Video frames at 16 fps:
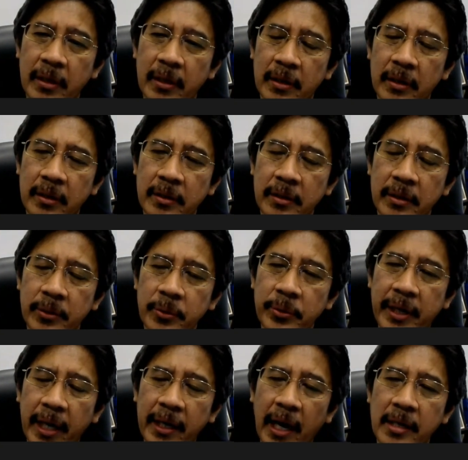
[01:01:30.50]
you
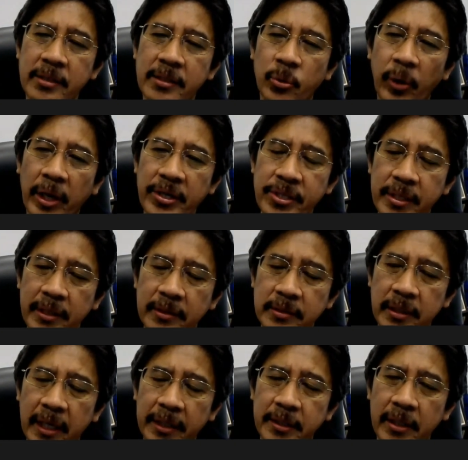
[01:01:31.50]
can ask questions
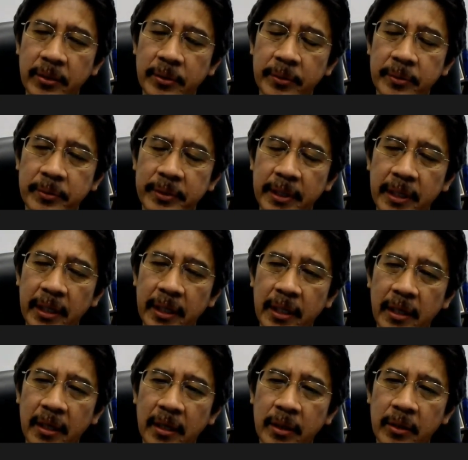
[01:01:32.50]
related to
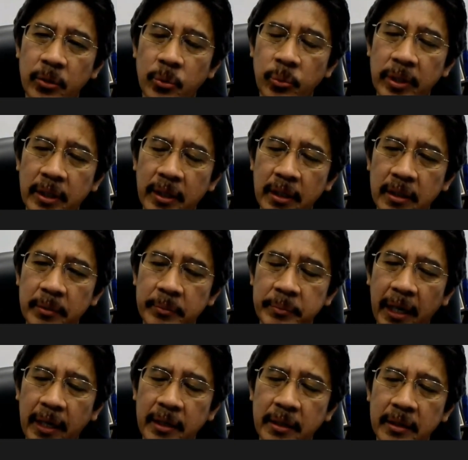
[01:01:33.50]
the work,
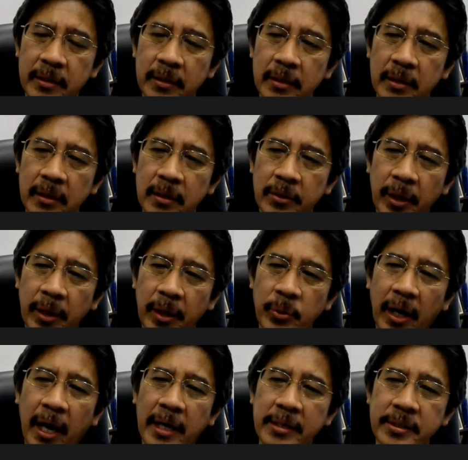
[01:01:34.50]
but you have to
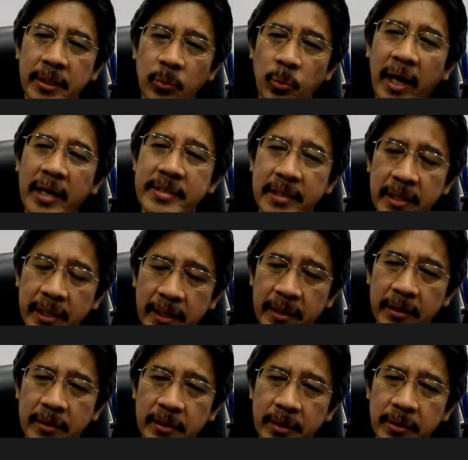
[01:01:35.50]
ask it wisely.
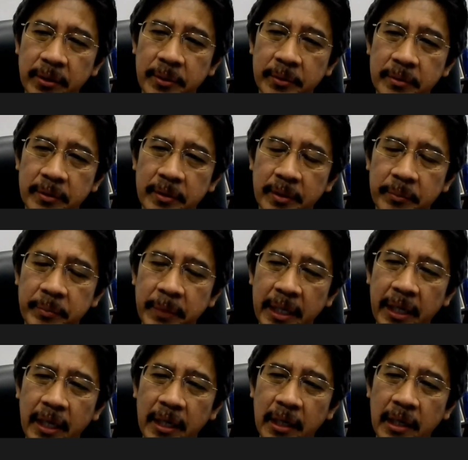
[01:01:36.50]
You know, make
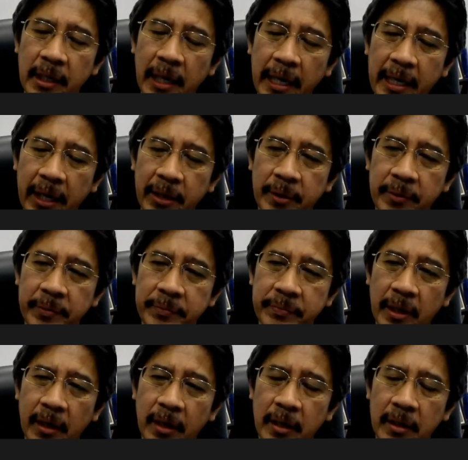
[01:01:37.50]
it like kind of
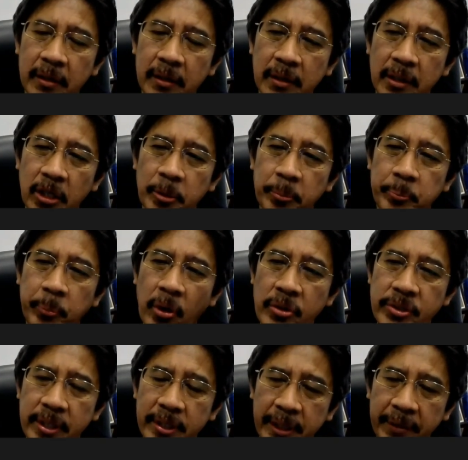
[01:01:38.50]

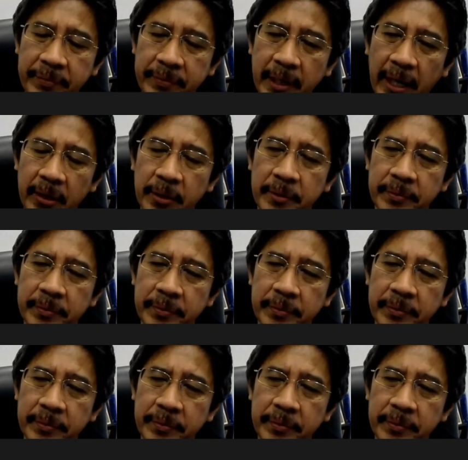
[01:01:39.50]
positive kind of